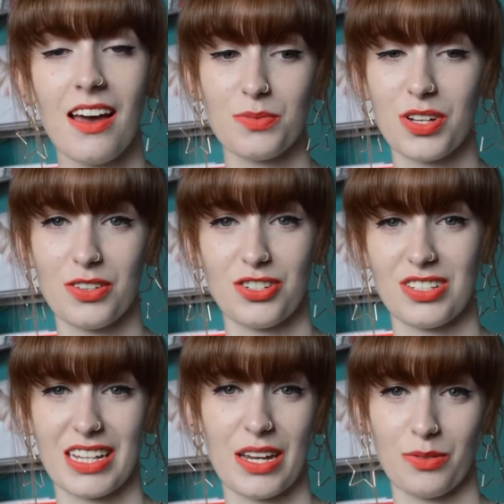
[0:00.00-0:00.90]
Sometimes
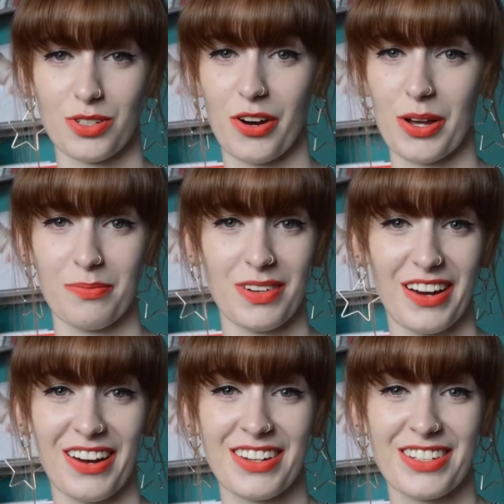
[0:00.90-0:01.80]
just to kill time,
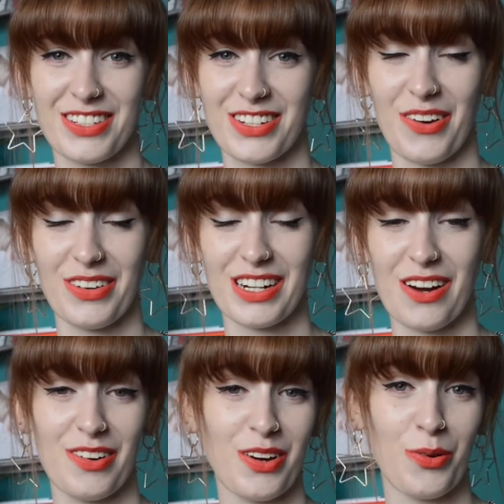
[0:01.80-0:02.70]
like I just go in and
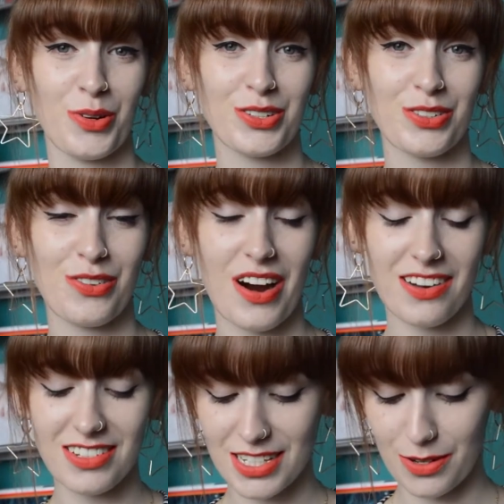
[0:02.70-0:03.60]
have a little wander
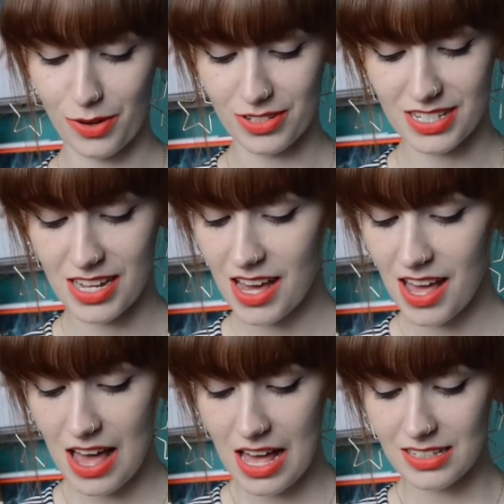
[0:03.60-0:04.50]
around, see what's
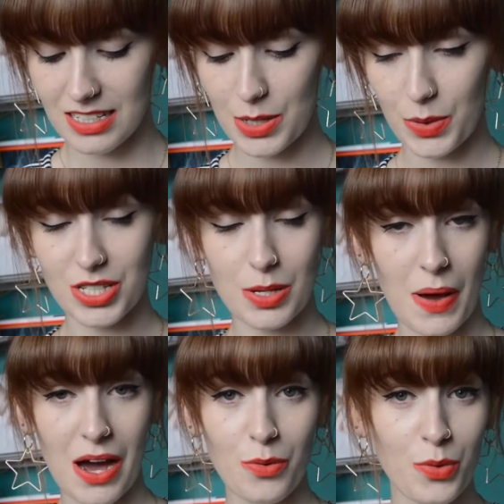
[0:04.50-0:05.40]

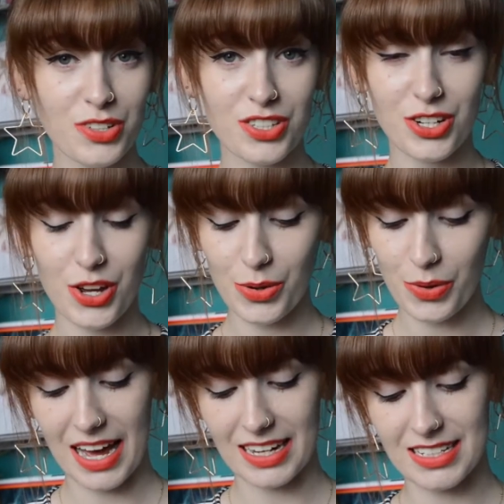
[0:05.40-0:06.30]
about and what's new.
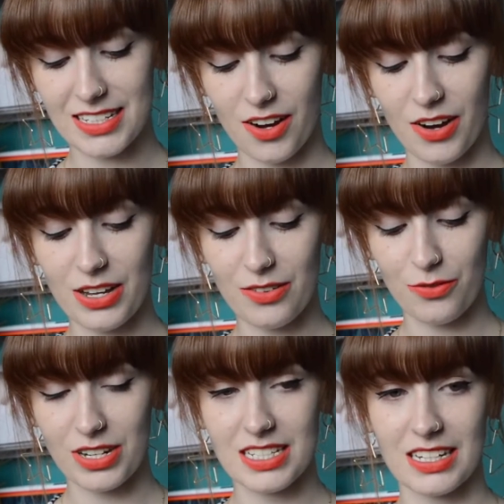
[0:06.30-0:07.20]
And I
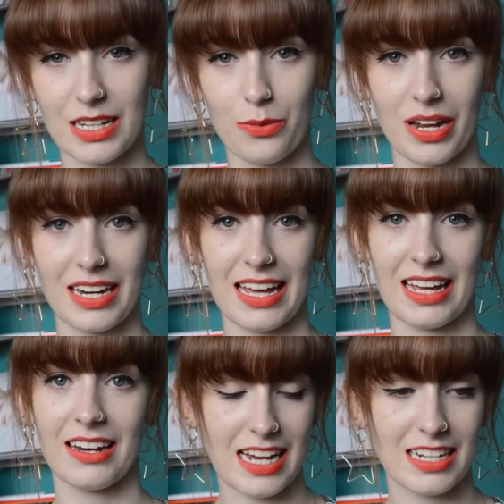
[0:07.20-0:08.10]
recently went
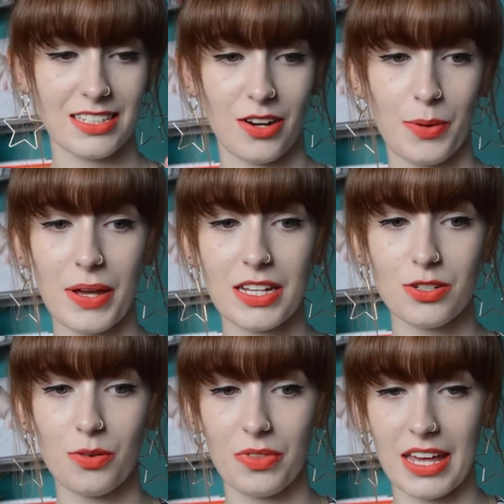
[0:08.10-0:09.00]
in and I
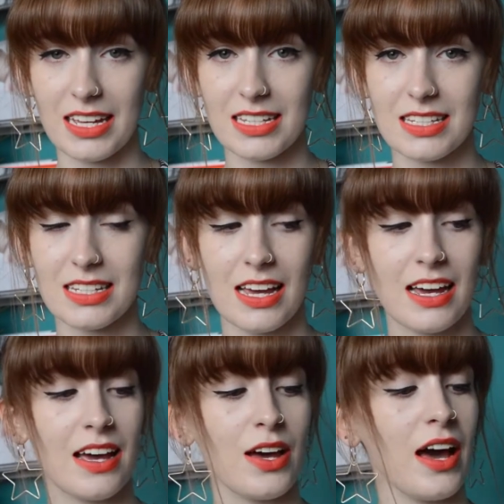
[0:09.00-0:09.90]
picked up this.
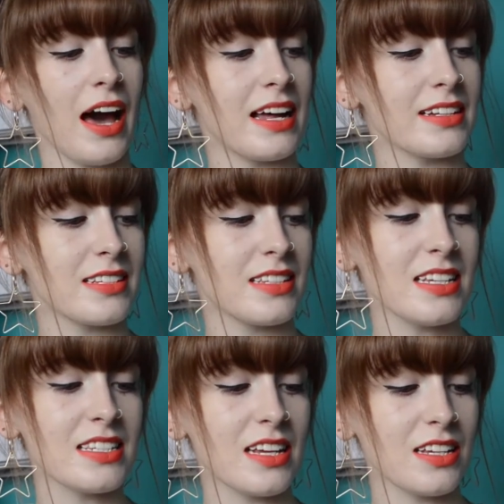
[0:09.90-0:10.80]
And
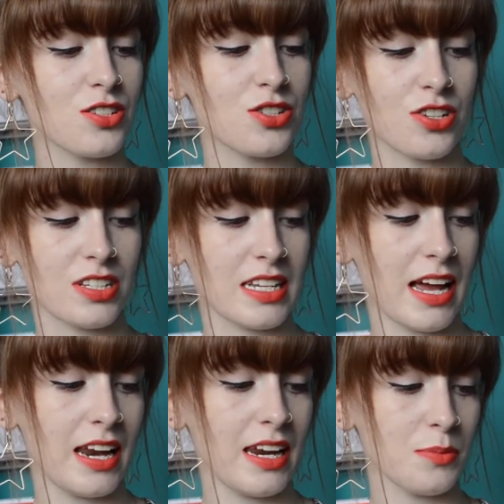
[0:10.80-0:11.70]
this is just
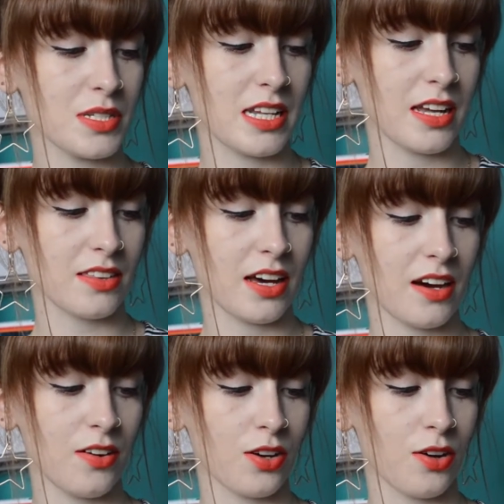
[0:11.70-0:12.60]
a lipstick that I